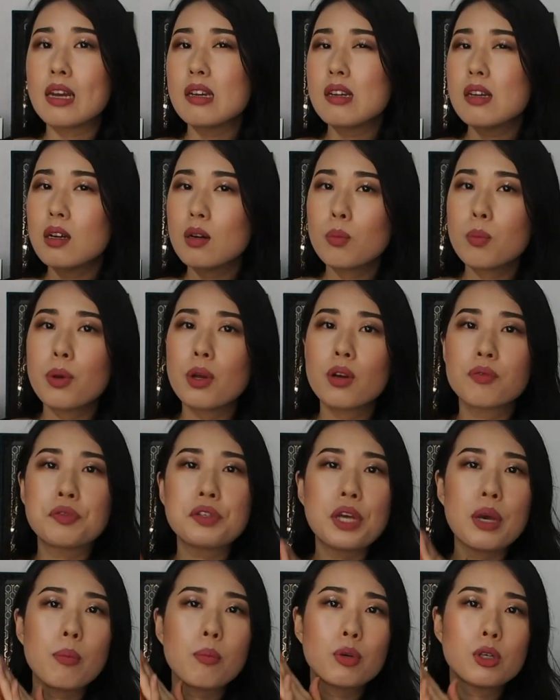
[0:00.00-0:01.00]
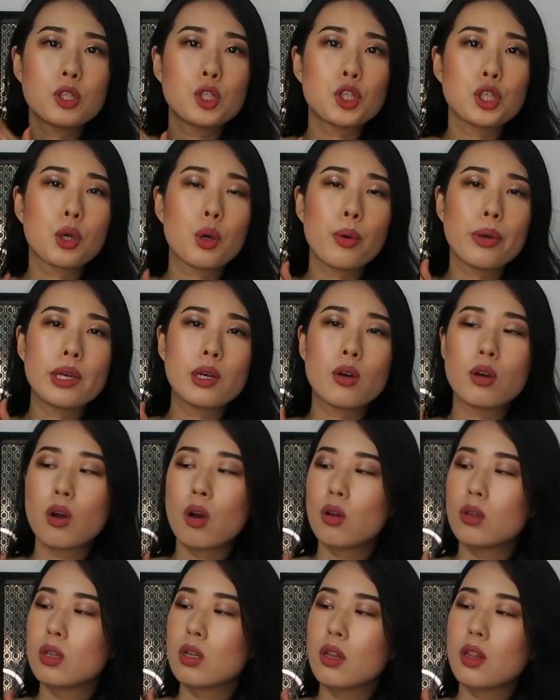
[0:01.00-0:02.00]
little bit of temperature going
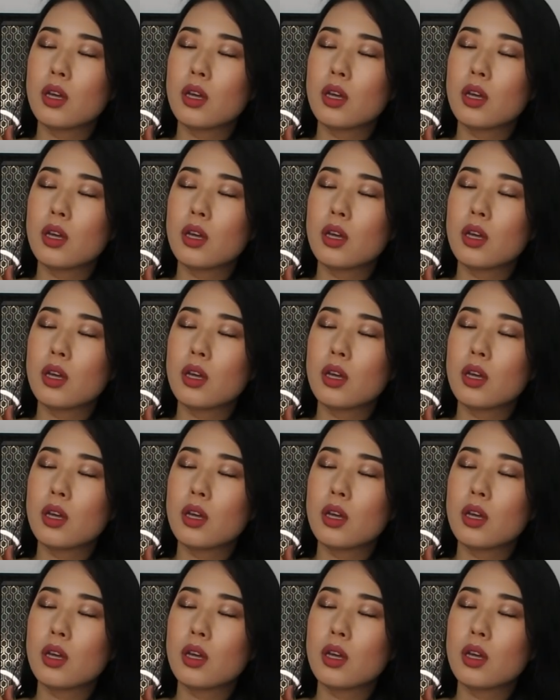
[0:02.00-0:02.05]
on